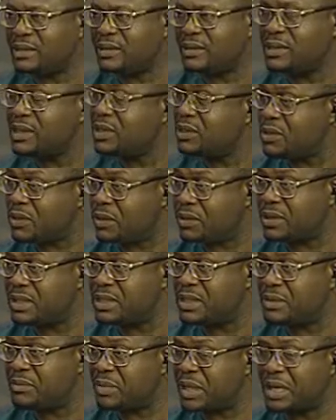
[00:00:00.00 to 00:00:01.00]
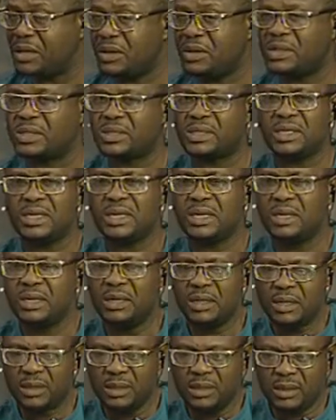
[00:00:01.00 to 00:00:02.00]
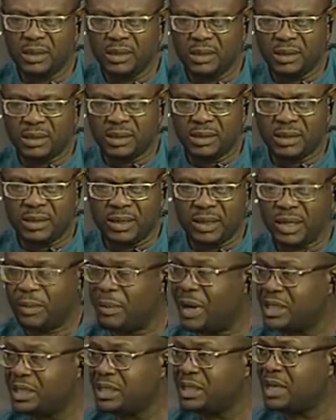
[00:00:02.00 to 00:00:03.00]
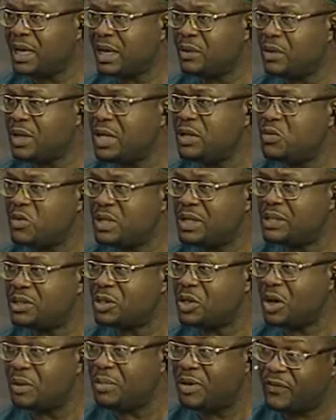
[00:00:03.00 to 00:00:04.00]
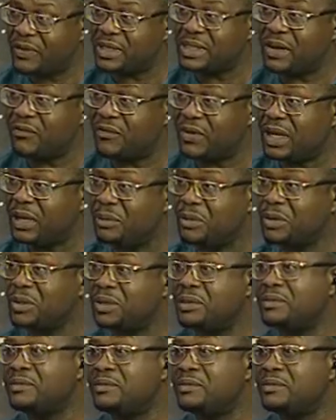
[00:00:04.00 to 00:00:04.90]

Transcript: security because the machine can only do its job if it's available.